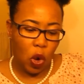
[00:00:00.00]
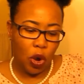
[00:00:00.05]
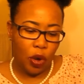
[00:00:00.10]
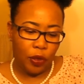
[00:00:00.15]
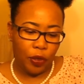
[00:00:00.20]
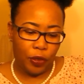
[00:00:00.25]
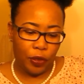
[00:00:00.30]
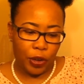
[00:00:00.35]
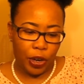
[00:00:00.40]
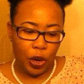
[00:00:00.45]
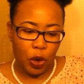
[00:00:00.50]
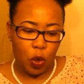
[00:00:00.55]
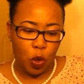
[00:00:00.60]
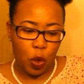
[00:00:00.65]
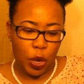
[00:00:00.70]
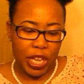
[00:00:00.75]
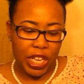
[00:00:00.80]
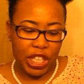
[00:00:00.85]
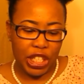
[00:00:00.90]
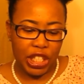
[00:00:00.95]
oil-free
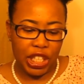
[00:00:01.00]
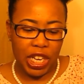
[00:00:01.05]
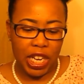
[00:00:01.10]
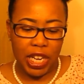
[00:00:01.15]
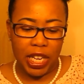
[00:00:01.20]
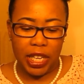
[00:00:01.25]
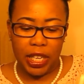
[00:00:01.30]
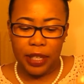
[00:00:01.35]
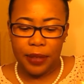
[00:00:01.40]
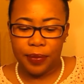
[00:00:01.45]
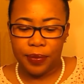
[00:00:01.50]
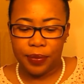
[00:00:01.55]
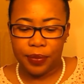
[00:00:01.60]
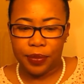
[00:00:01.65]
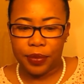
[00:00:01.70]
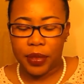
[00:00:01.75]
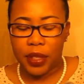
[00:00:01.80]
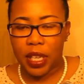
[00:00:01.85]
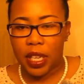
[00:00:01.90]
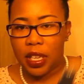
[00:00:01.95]
wig shine
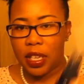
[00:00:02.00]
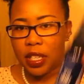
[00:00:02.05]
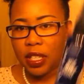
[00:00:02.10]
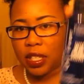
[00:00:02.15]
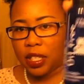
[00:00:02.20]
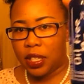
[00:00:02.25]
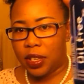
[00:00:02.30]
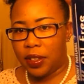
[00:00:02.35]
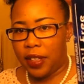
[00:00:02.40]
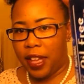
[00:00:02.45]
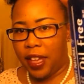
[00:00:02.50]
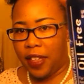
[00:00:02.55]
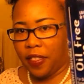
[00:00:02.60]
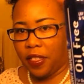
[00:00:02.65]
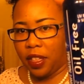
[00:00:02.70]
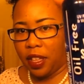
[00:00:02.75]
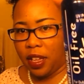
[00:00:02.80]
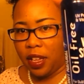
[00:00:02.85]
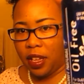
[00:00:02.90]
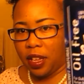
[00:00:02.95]
so
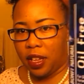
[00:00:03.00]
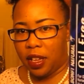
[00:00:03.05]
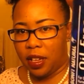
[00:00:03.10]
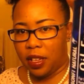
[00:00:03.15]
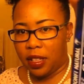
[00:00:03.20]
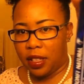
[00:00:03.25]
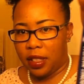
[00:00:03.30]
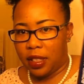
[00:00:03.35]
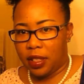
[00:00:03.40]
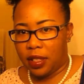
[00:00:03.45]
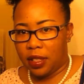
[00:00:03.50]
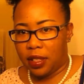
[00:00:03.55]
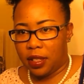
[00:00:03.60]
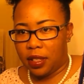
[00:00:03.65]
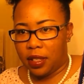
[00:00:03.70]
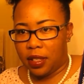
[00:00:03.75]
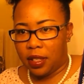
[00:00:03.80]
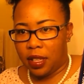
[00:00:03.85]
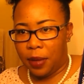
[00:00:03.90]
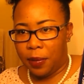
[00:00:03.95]
that the,
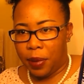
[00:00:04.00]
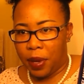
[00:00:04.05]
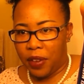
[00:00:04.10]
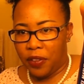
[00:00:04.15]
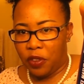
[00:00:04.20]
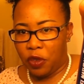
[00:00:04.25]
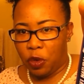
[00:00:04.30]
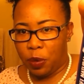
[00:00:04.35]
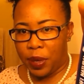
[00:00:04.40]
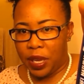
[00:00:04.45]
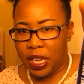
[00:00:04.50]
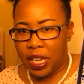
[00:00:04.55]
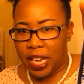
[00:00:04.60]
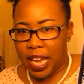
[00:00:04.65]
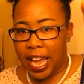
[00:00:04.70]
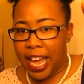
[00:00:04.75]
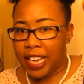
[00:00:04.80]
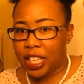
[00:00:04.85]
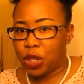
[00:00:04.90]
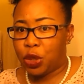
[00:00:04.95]
the puff will
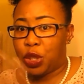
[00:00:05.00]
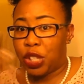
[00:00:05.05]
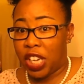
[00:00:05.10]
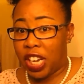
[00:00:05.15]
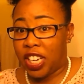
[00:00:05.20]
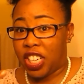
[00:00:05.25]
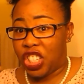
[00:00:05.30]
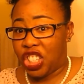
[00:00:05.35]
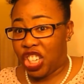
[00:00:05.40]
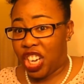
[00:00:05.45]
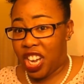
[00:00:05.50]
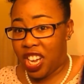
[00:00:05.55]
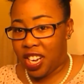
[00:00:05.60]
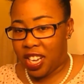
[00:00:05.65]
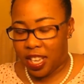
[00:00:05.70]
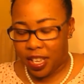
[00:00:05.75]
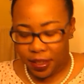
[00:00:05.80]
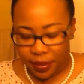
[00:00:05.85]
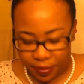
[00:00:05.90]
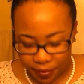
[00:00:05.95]
be actually kind of
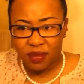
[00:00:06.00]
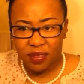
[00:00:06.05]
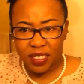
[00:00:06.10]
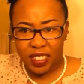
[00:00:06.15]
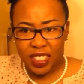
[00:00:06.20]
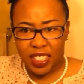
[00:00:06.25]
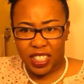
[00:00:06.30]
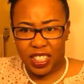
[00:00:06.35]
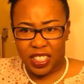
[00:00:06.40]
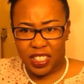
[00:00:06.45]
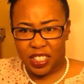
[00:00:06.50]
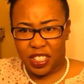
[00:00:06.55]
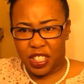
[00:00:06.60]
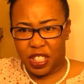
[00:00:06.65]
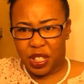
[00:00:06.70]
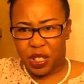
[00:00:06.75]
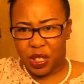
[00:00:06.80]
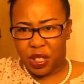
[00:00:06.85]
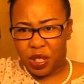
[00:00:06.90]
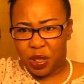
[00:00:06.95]
shiny. So
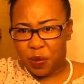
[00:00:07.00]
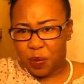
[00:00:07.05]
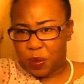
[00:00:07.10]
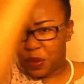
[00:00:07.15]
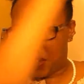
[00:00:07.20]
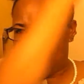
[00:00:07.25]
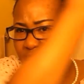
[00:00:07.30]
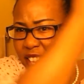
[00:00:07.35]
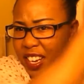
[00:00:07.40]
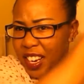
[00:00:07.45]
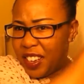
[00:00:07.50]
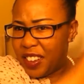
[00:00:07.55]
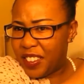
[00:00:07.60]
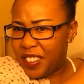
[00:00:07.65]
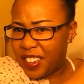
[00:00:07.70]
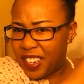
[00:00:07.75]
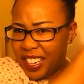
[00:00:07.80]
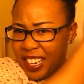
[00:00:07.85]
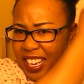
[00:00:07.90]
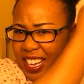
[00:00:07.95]
just spray it
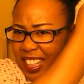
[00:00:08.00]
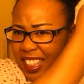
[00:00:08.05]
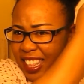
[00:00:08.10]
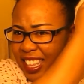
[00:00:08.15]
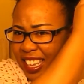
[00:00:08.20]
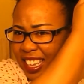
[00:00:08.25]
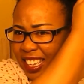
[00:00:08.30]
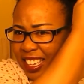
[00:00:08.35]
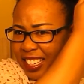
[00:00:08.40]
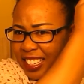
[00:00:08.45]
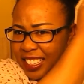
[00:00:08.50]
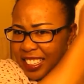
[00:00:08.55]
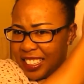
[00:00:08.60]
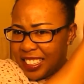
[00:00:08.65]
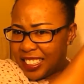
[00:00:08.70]
on there like that.